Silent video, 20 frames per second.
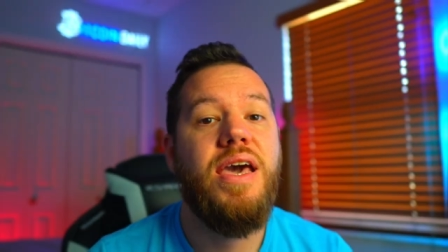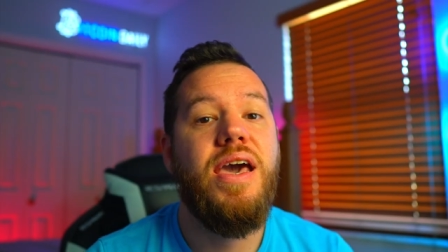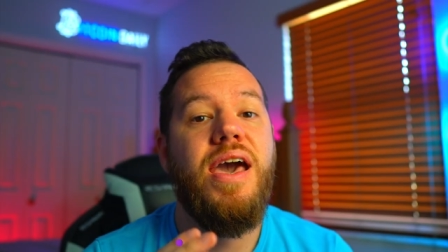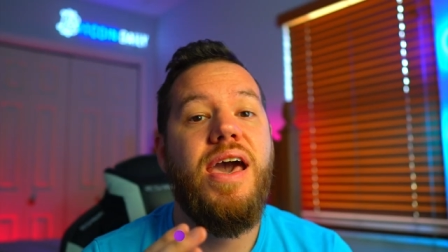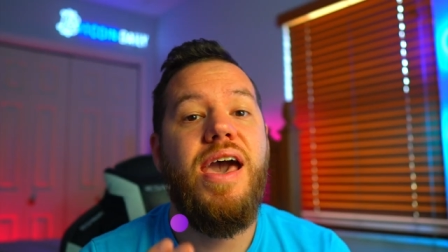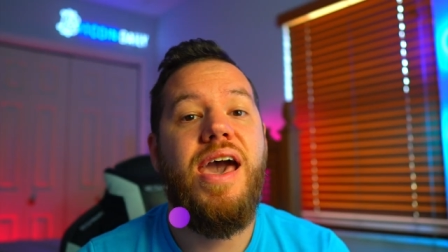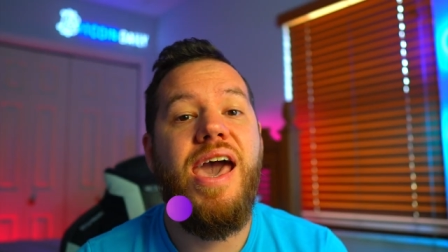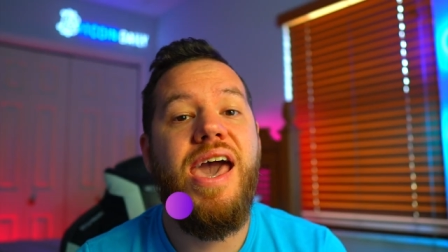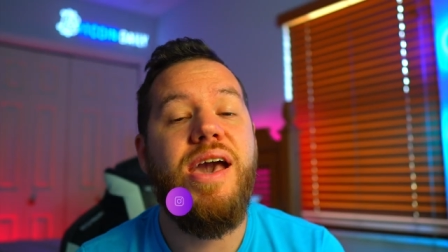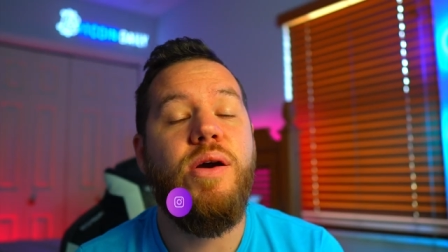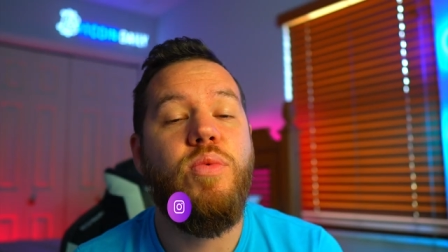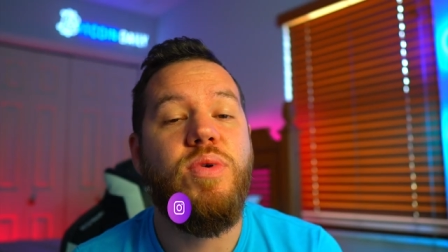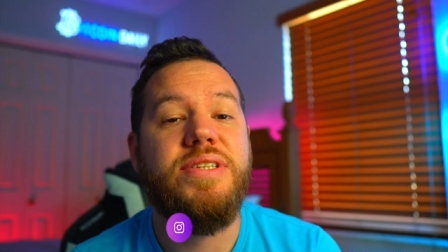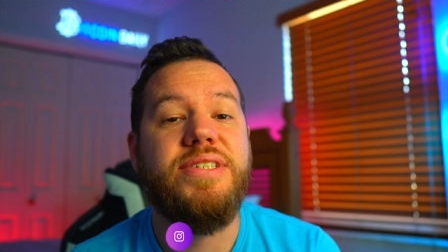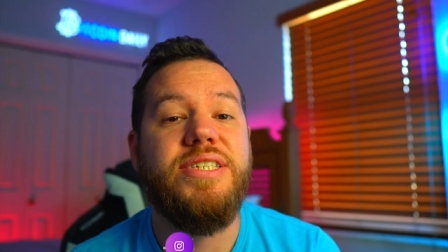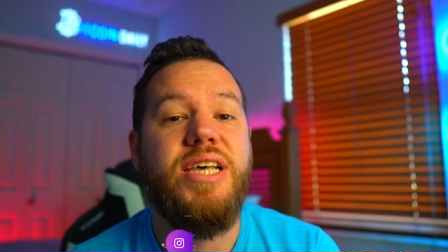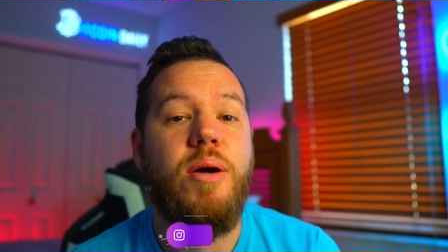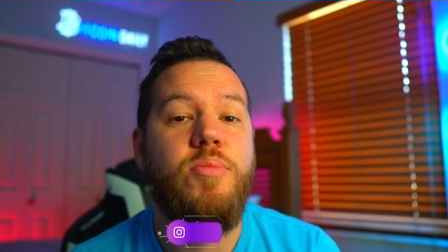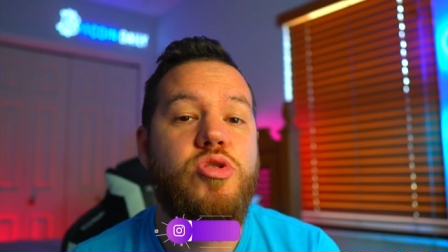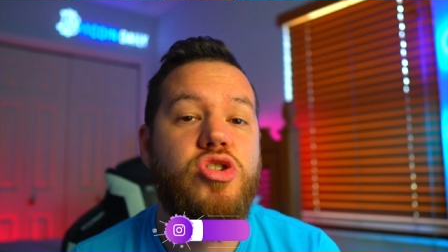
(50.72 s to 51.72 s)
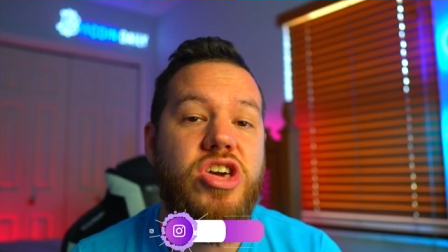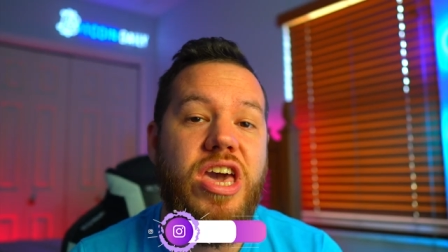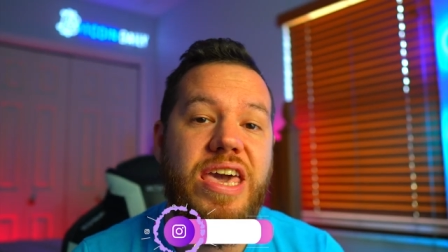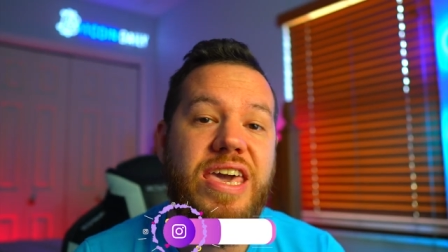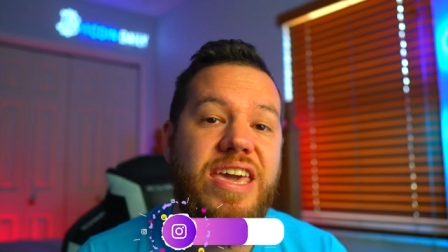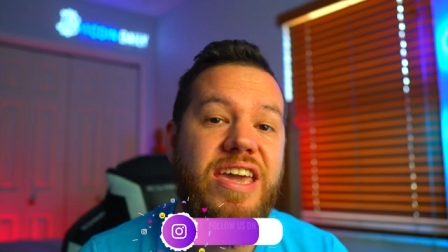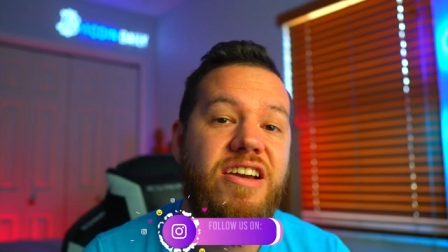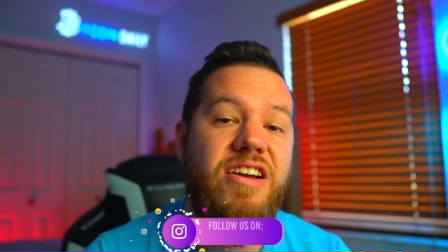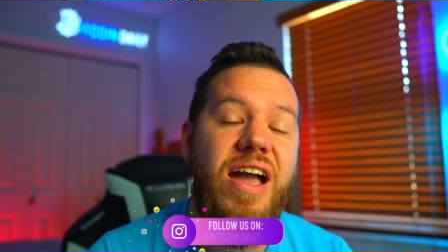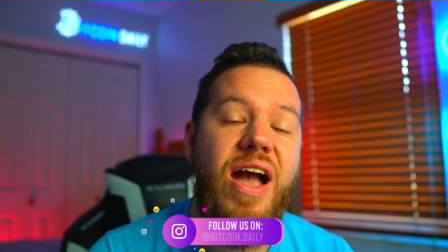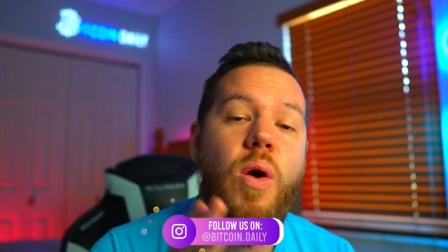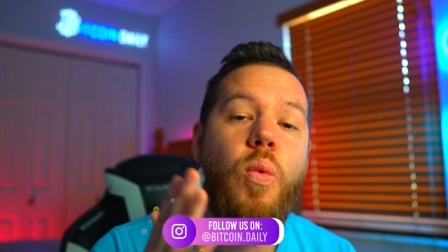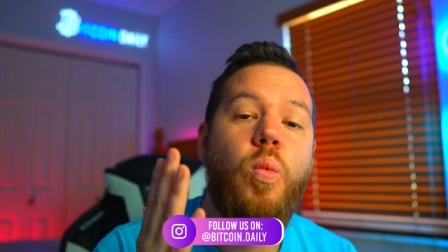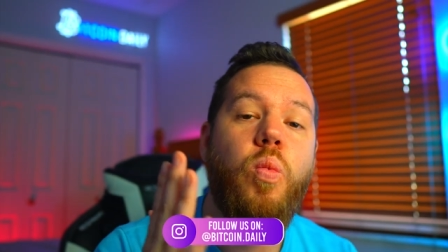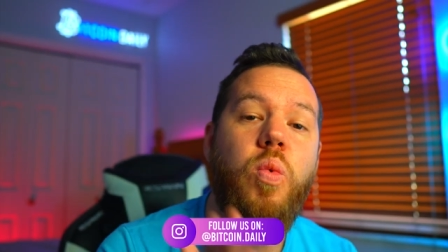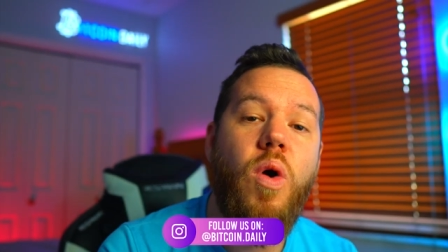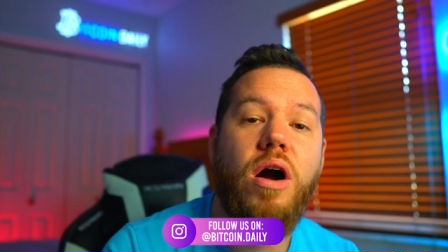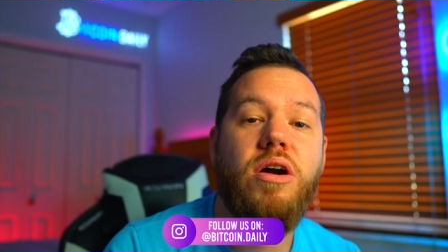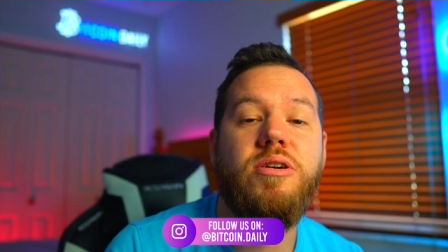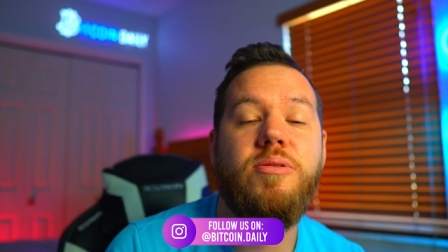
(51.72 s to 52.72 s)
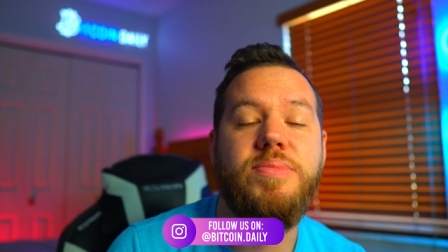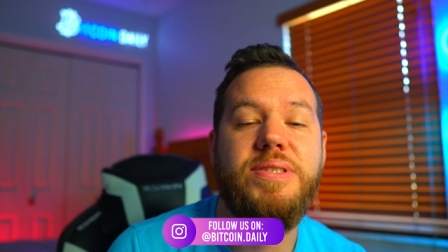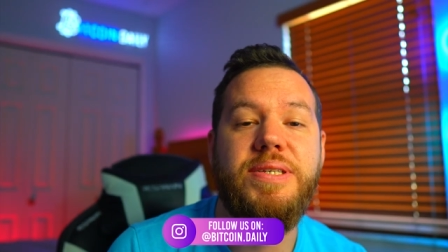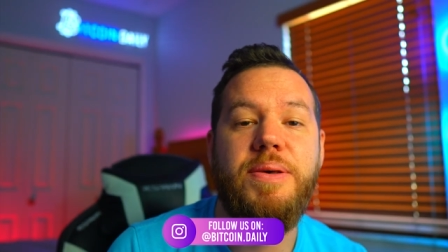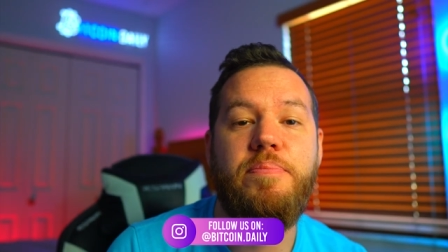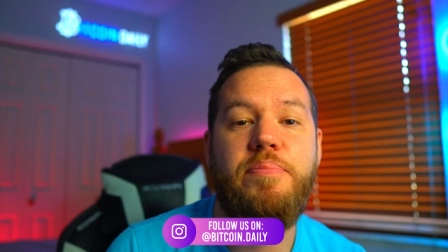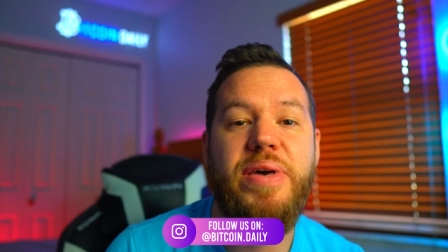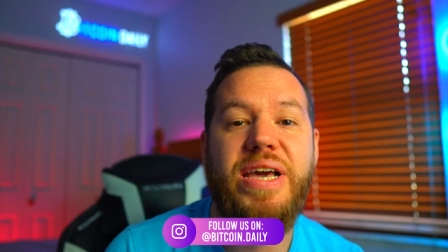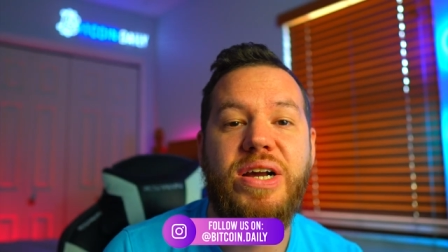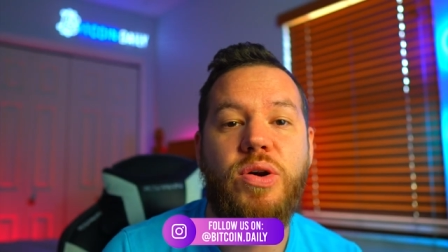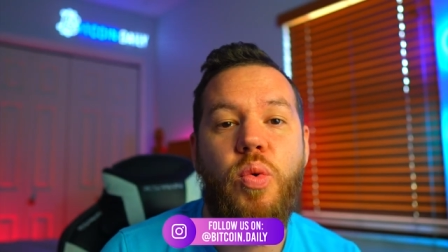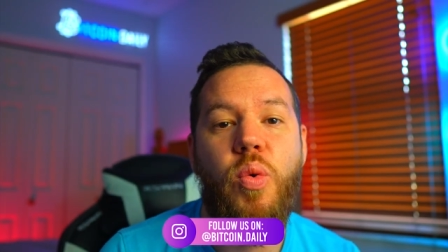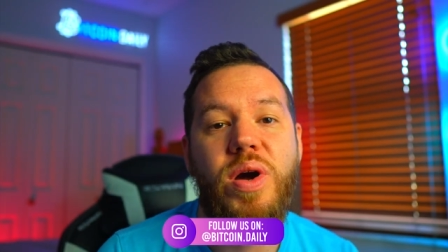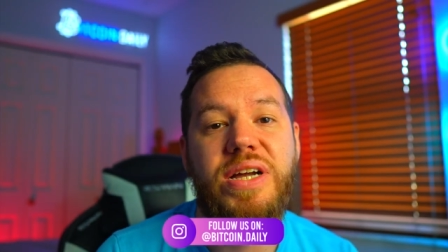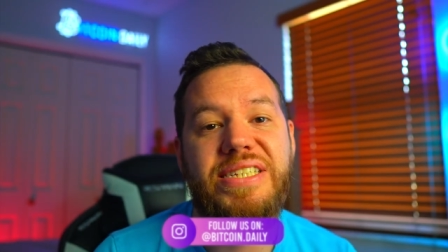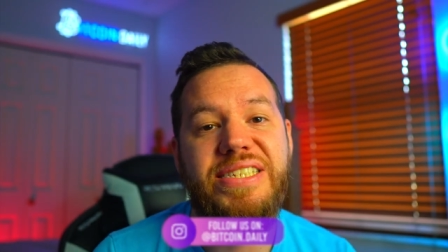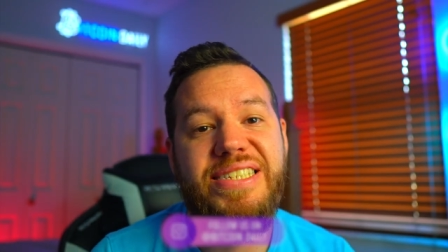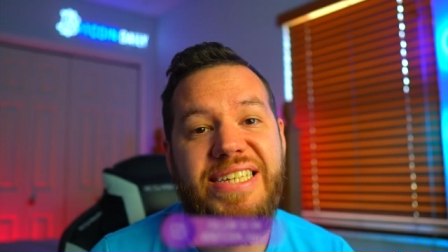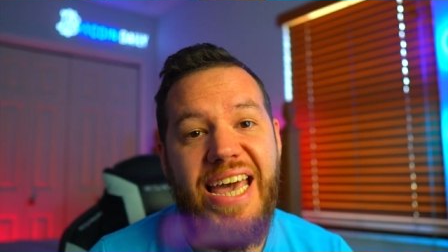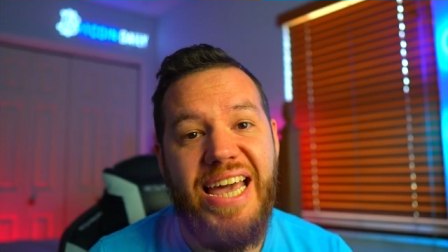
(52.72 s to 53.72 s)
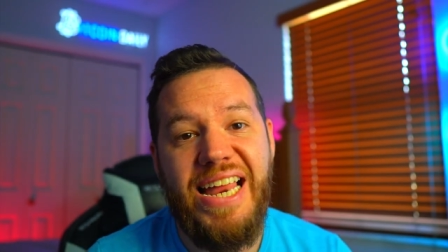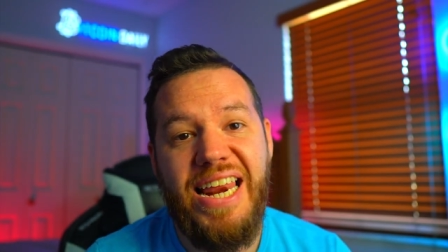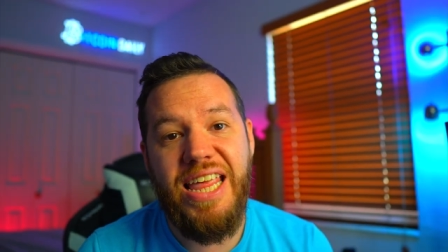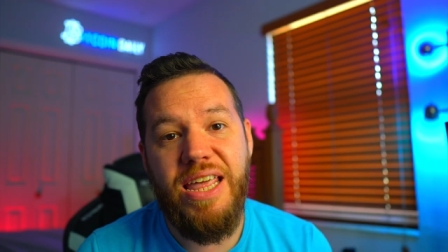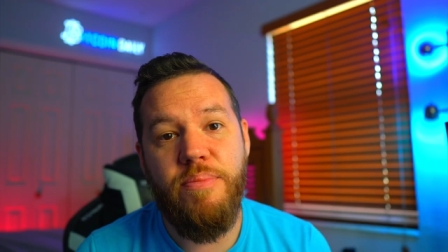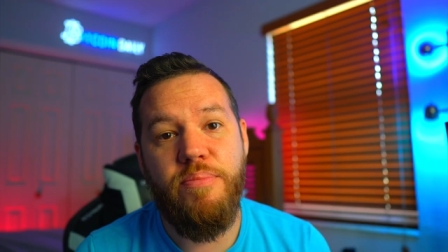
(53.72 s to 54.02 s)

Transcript: Hey, what's up? Jae here and welcome to Bitcoin Daily,